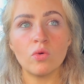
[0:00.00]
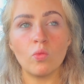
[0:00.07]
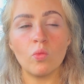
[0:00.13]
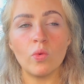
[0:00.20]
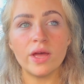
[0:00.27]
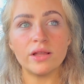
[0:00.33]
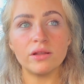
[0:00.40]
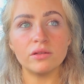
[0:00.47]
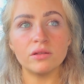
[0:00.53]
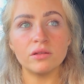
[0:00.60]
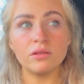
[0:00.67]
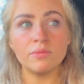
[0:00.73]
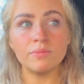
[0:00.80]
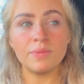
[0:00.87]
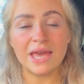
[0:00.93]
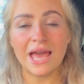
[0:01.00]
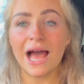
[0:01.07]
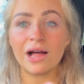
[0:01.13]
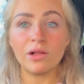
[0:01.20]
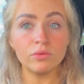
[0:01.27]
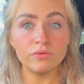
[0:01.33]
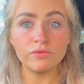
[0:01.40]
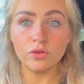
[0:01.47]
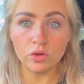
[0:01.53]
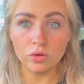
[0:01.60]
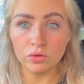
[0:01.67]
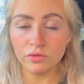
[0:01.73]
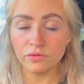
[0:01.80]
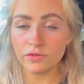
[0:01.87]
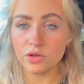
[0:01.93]
will be
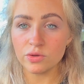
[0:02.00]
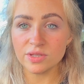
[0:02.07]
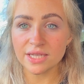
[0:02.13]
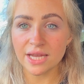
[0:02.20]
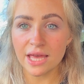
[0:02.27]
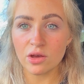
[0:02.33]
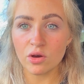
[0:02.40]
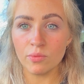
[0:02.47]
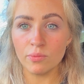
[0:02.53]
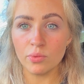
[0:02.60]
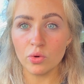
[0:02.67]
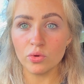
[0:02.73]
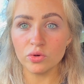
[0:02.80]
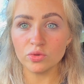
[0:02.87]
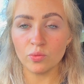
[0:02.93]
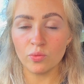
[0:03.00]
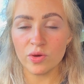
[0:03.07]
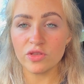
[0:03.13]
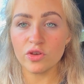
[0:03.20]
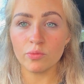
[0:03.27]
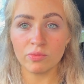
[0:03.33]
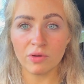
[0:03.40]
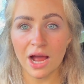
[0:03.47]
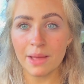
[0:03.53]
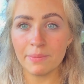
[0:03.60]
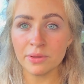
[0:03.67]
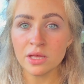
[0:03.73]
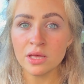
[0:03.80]
helpful for you to take on board with your prep